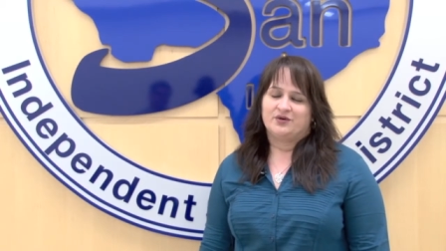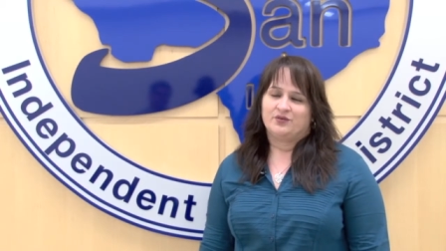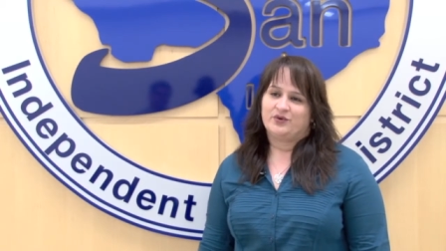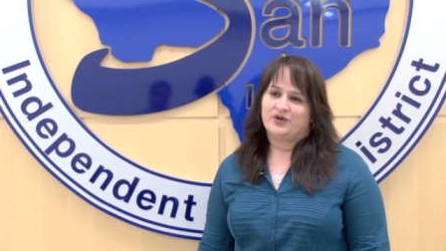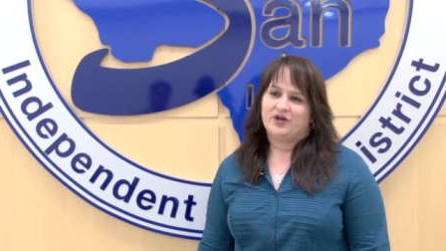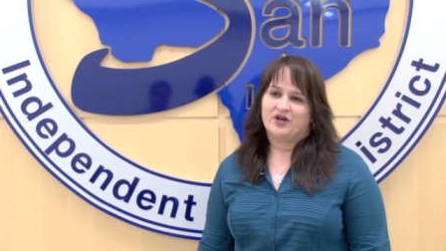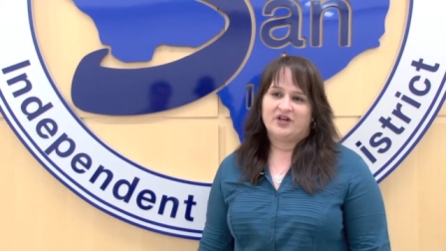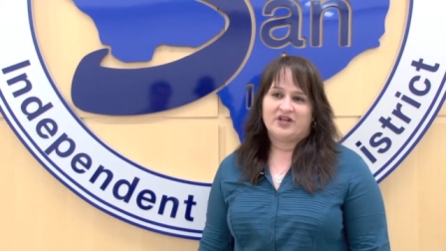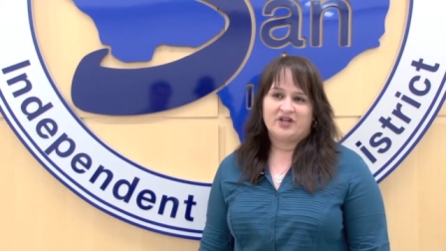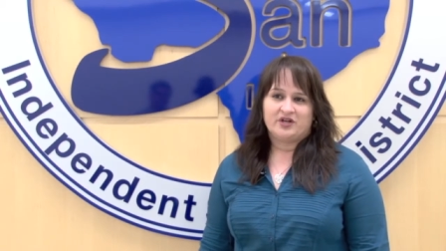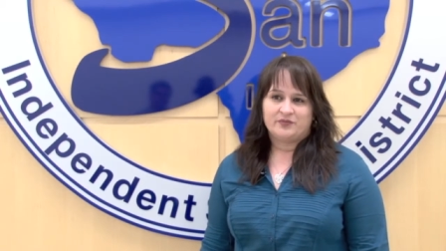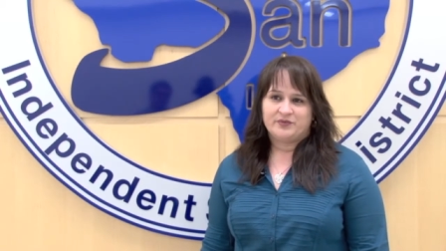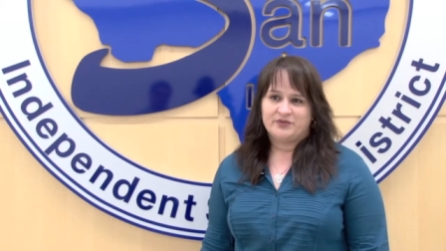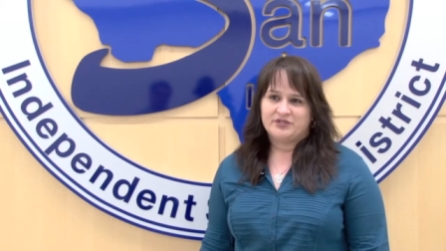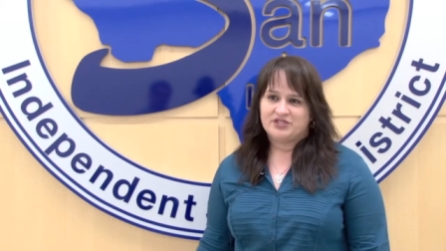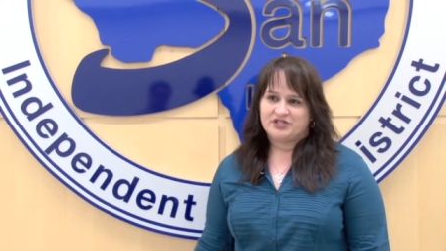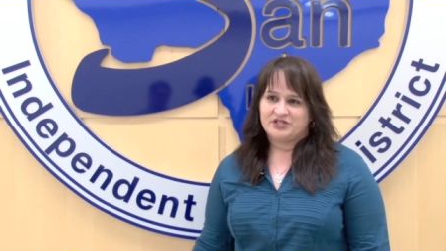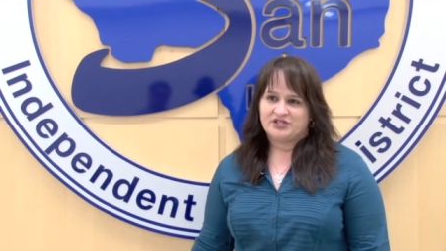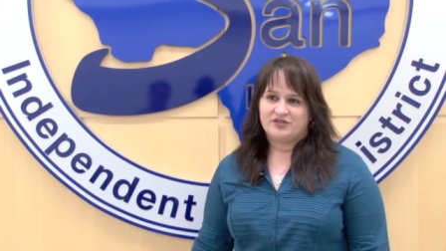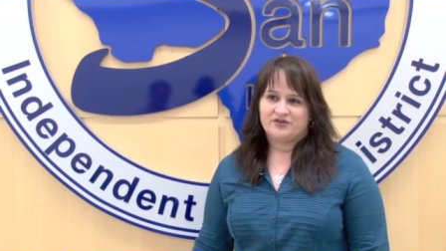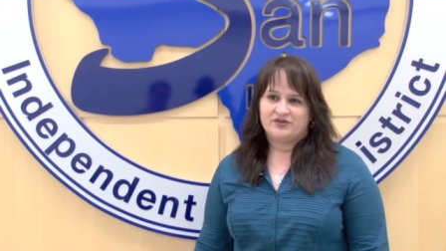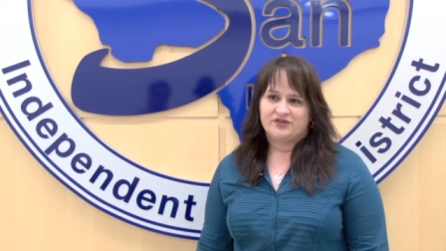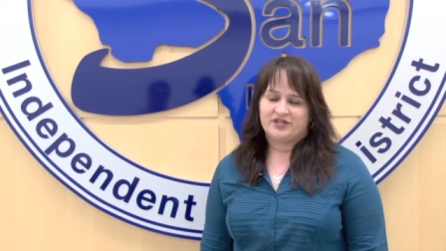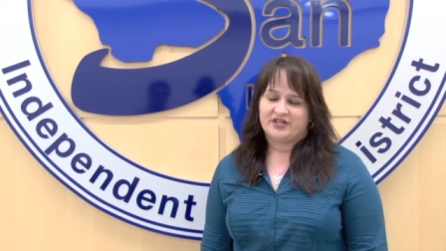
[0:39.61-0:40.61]
we all help each
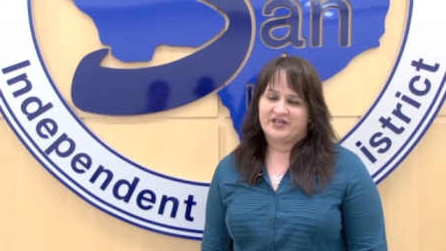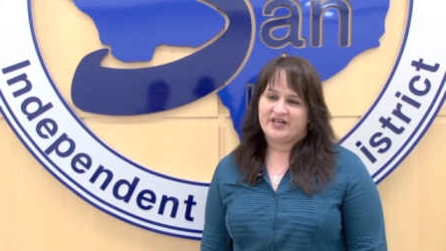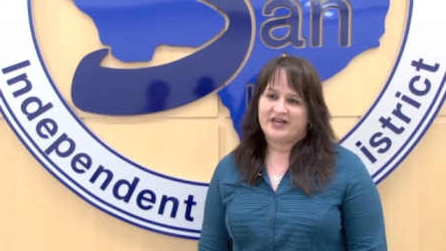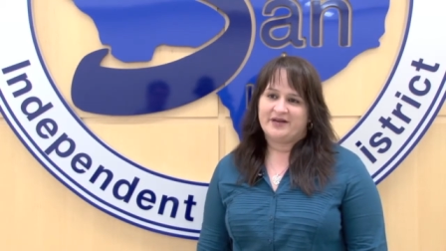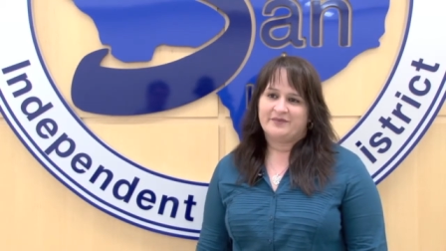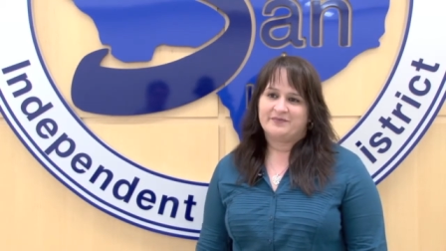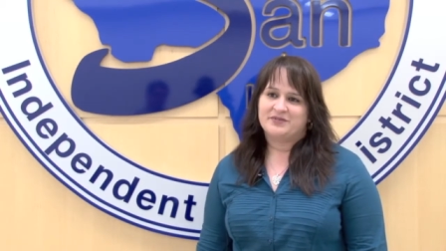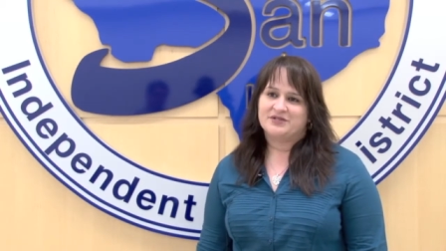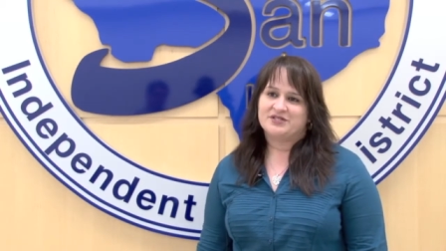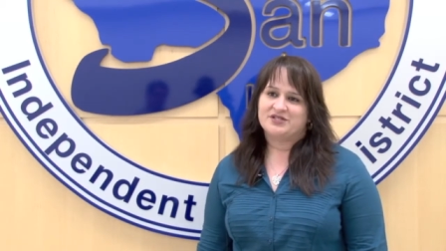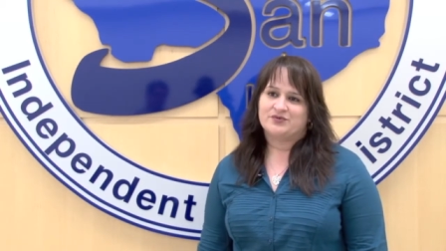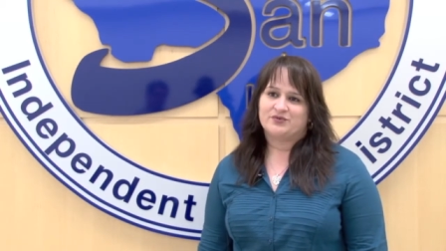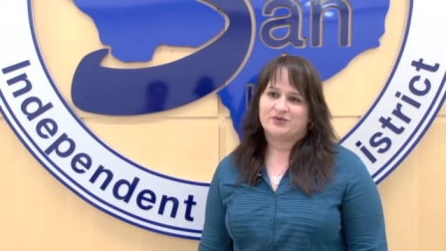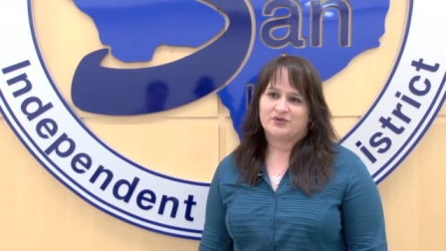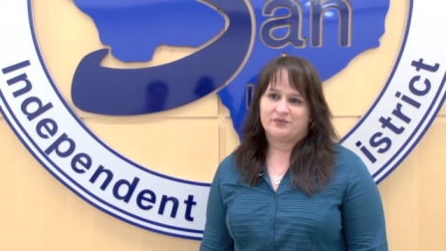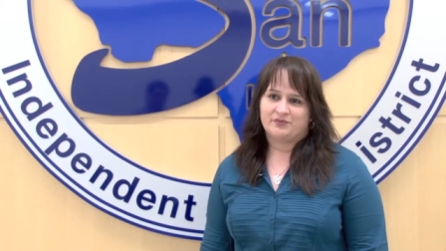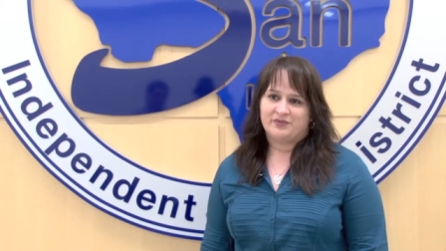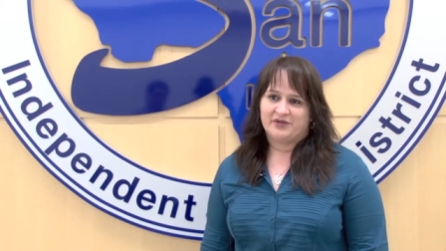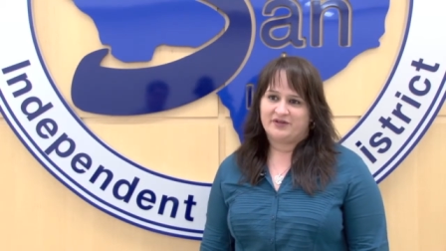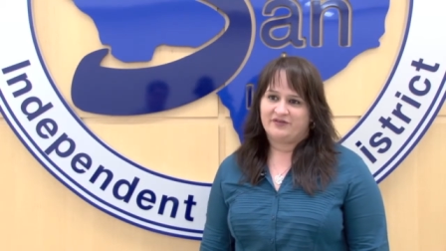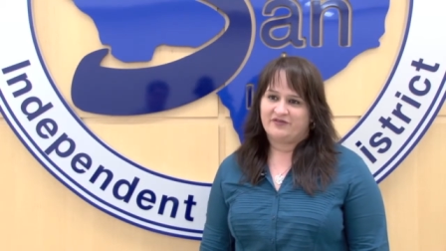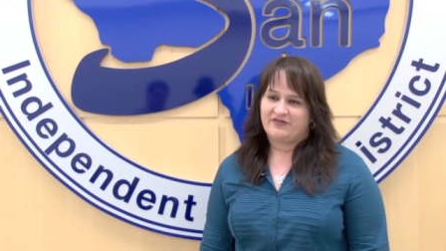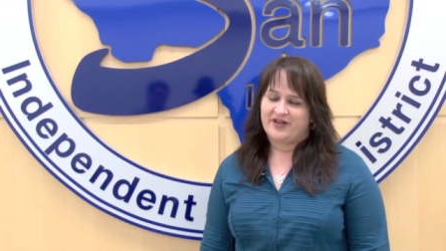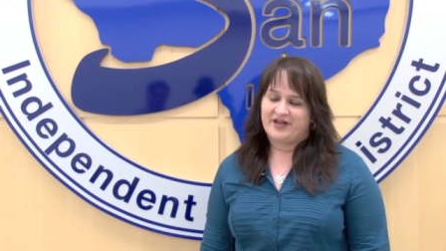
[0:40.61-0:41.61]
other at the campus. We're a
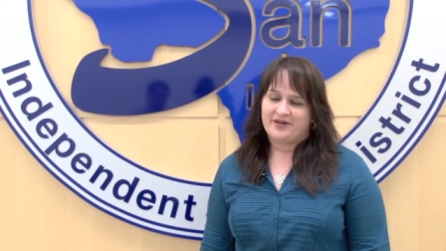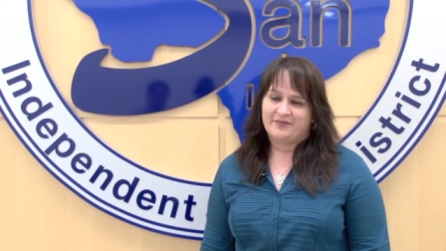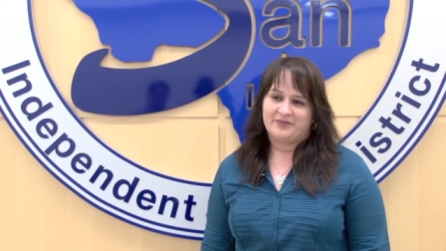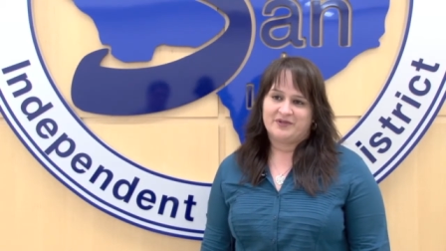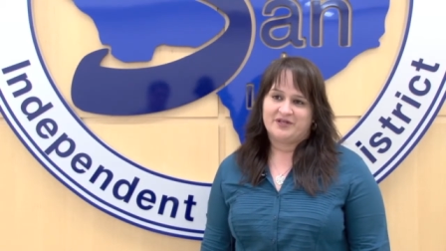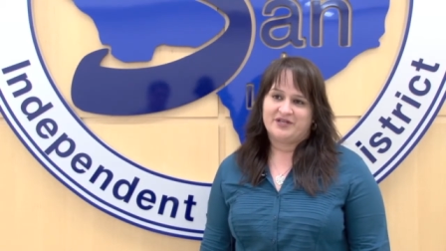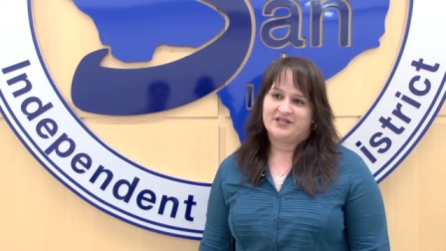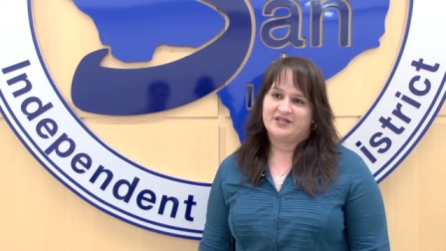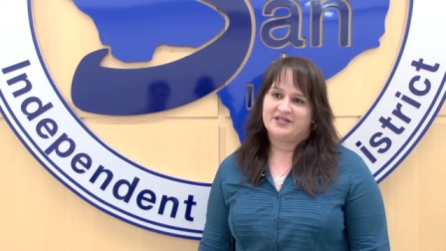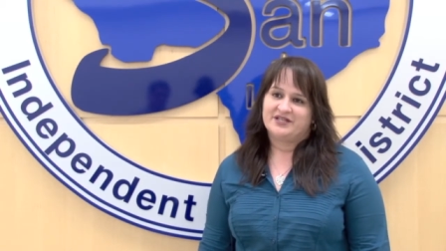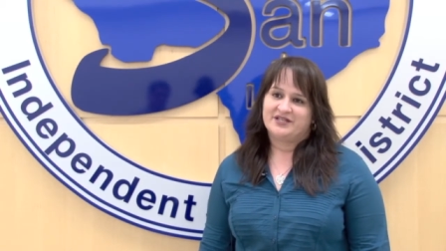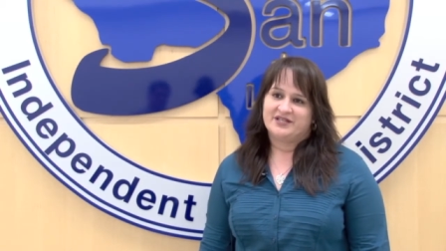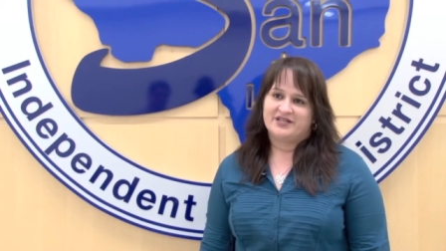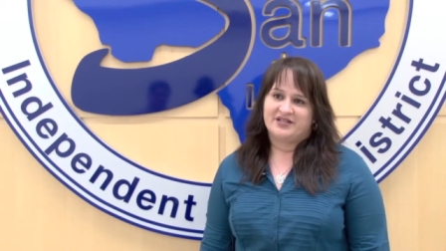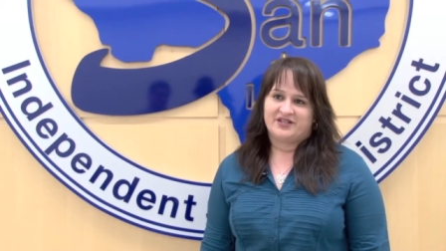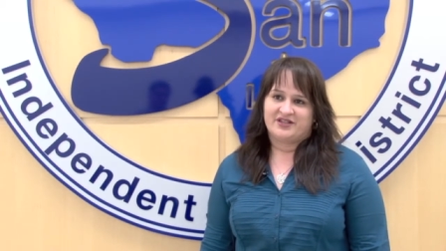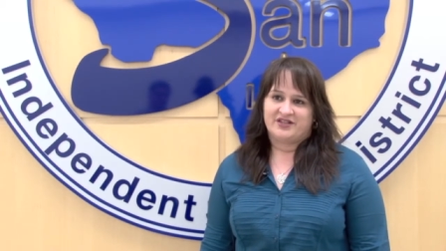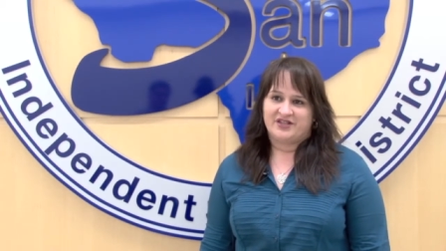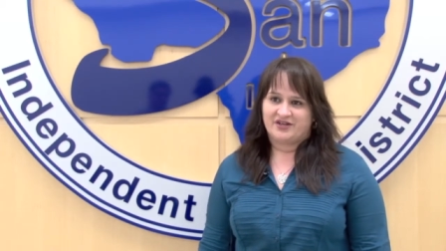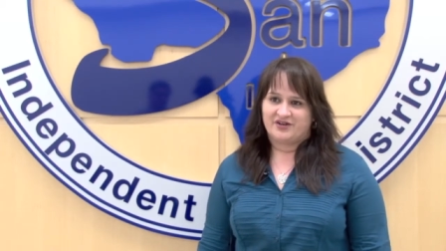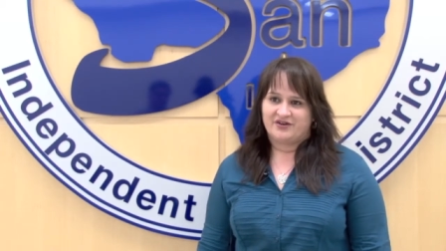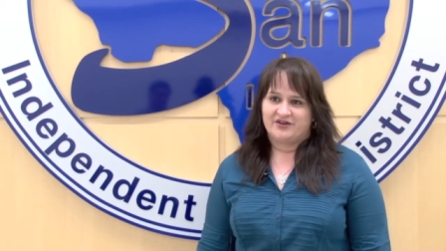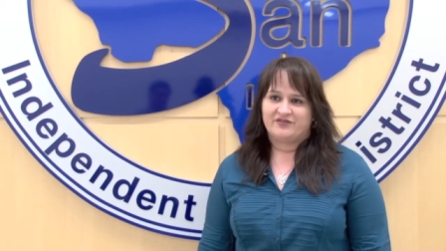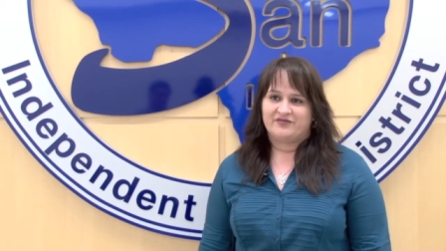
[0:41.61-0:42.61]
big family
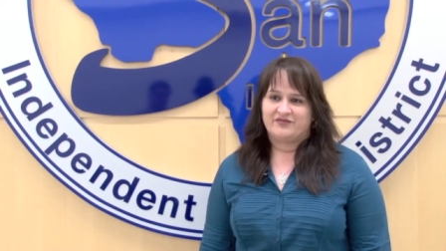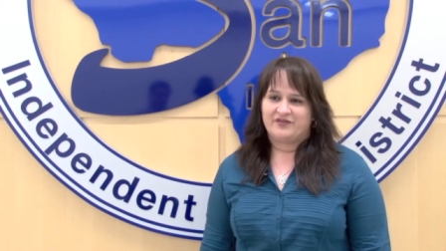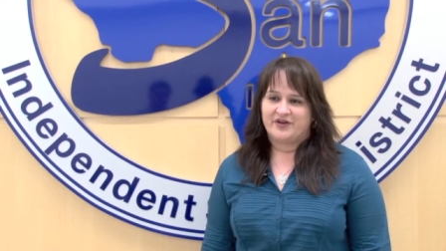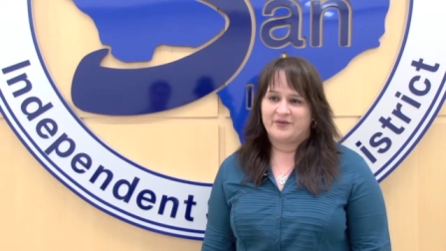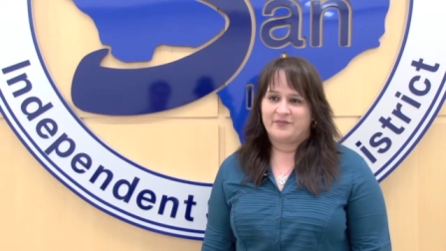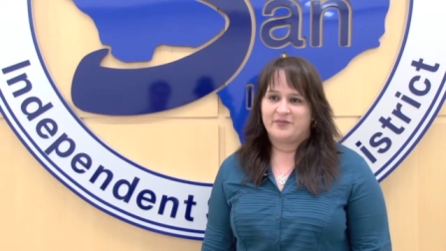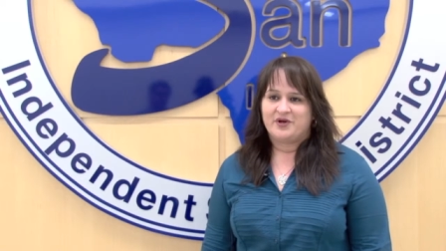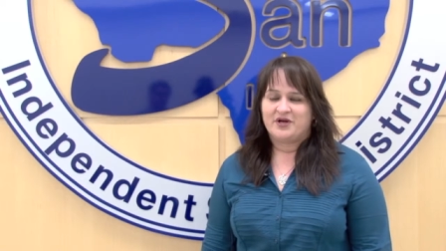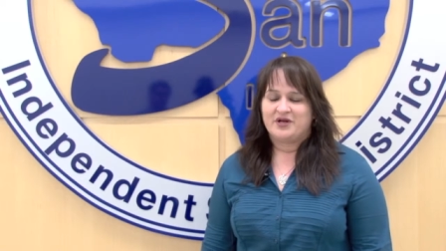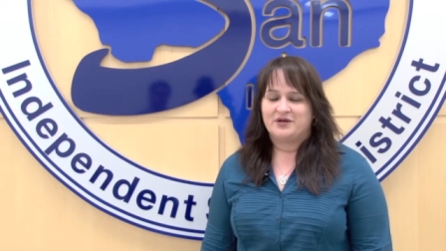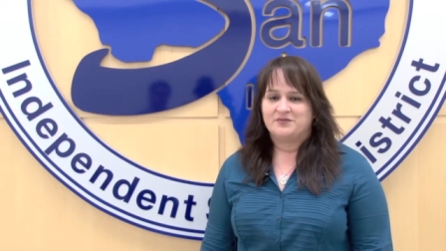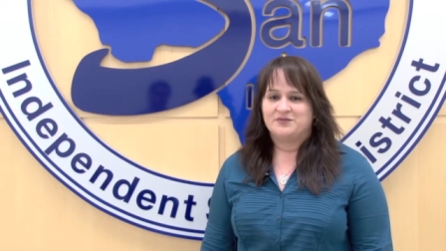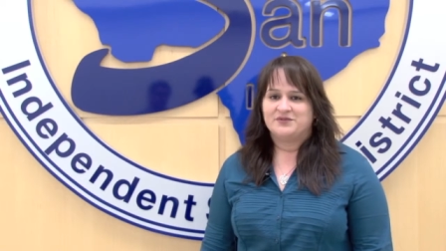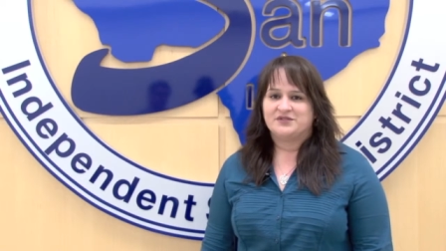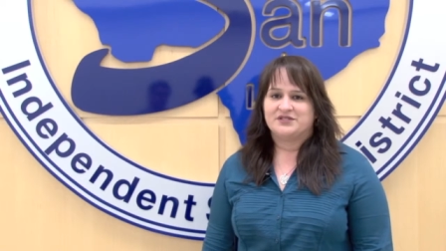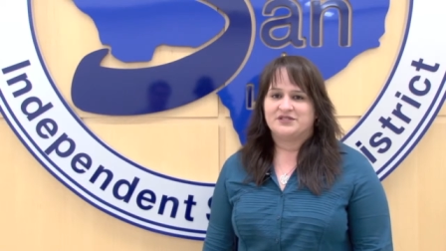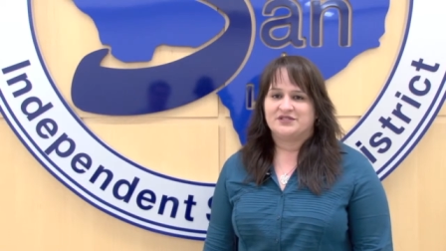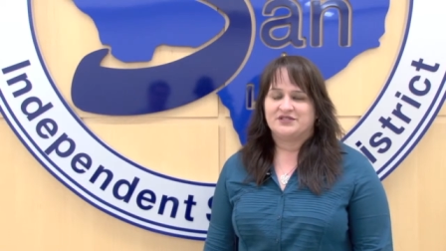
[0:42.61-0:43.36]
there at Five Palms,